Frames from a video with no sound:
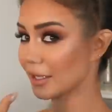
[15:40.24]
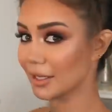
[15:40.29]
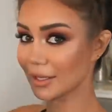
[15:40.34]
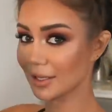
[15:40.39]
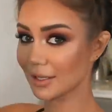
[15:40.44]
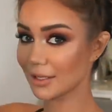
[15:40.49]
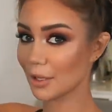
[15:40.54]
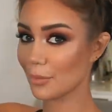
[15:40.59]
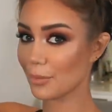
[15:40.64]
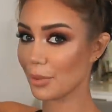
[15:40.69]
can
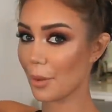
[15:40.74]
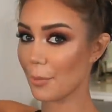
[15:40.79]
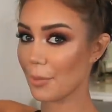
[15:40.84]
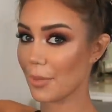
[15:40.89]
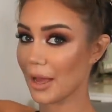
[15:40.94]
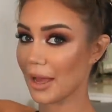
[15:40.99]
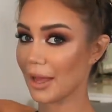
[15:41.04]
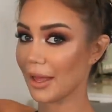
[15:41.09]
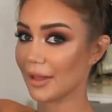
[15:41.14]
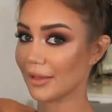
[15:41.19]
clip
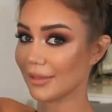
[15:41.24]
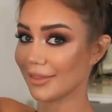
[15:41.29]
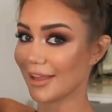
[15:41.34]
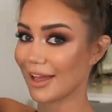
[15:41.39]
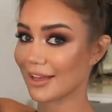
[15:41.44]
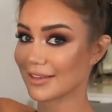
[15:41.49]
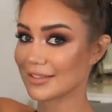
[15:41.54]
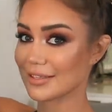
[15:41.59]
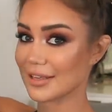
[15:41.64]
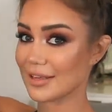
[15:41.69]
my
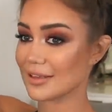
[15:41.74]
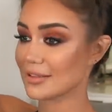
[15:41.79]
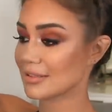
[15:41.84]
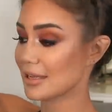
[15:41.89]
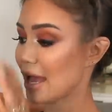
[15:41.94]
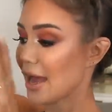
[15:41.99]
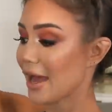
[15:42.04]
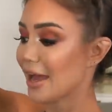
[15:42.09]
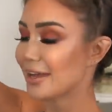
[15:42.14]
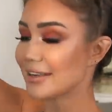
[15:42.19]
Luxies.
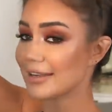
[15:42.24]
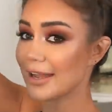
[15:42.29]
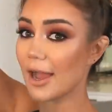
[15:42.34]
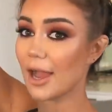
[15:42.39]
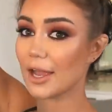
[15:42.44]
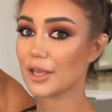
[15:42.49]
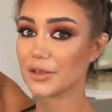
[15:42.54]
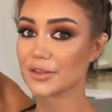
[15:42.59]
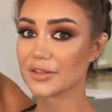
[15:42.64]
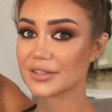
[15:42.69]

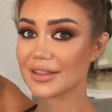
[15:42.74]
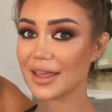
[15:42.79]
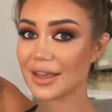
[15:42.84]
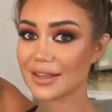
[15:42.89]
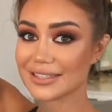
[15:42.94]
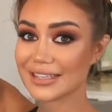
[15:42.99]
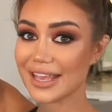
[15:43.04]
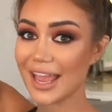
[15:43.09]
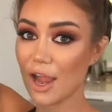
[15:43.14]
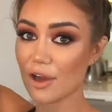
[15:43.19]
Now I use
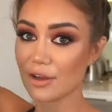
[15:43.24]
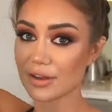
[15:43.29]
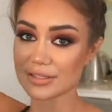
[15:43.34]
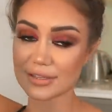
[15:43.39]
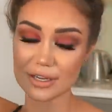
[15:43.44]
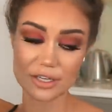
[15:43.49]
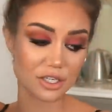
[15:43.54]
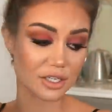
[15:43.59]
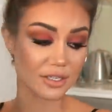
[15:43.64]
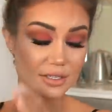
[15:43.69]
Luxy hair
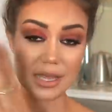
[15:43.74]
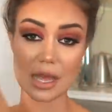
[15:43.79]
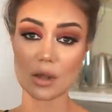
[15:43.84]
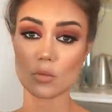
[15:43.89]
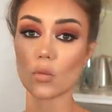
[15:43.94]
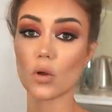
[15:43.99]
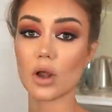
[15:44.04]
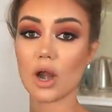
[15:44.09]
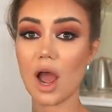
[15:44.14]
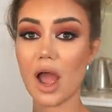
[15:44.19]
extensions,
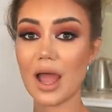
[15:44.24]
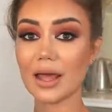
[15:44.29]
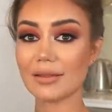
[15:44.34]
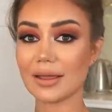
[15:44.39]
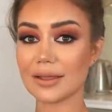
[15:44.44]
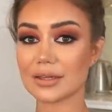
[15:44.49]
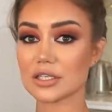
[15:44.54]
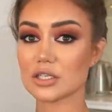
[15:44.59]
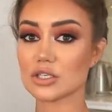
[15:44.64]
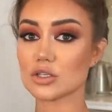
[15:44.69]
and what I
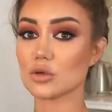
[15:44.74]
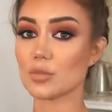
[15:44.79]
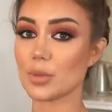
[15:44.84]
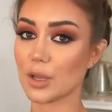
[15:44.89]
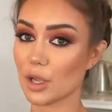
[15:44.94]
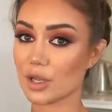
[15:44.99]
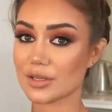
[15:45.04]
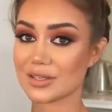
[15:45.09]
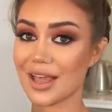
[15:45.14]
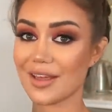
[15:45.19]
like to do,
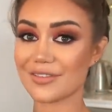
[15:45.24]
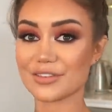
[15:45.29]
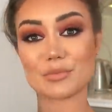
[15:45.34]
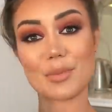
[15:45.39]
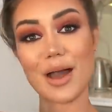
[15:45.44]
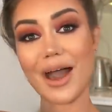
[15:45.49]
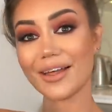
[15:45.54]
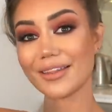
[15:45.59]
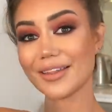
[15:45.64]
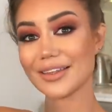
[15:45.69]
because I have
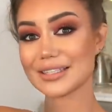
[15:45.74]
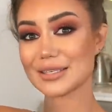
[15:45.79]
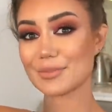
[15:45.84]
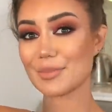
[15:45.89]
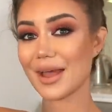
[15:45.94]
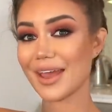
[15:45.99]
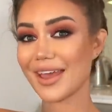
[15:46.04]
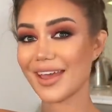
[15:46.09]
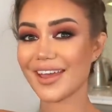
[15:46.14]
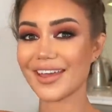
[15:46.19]
some highlights in
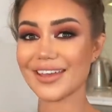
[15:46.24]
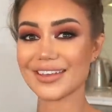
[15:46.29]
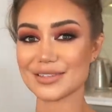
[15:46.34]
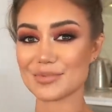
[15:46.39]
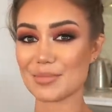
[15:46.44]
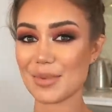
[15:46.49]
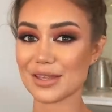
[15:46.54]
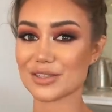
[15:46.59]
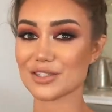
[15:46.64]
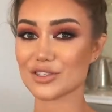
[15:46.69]
my hair,
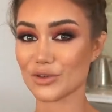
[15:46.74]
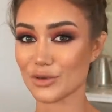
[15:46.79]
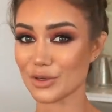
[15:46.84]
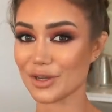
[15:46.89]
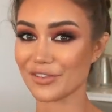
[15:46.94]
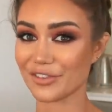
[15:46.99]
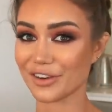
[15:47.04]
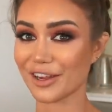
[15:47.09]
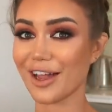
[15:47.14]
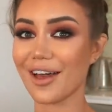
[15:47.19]
is mix two
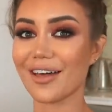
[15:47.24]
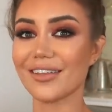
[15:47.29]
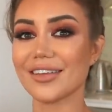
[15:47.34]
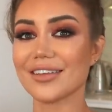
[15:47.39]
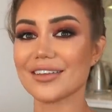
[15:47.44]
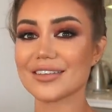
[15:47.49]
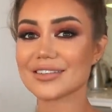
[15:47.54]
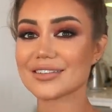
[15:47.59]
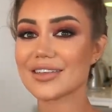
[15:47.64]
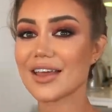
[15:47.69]
different
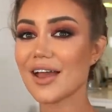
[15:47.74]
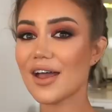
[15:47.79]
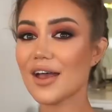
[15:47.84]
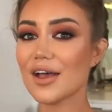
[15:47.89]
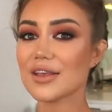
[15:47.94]
colors.